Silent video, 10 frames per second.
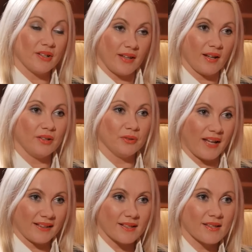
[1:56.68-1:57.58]
retail in the
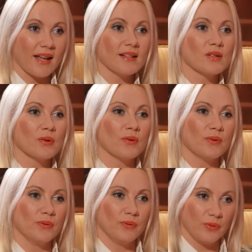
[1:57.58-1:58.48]
United States
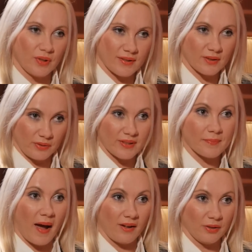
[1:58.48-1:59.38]
who do this
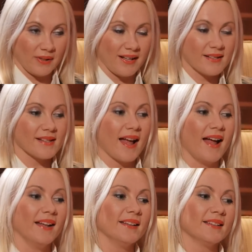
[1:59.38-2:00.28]
pilot with us, right.
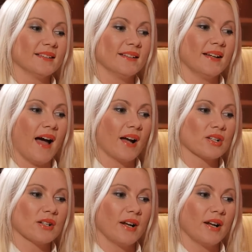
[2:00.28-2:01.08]
and uh, actually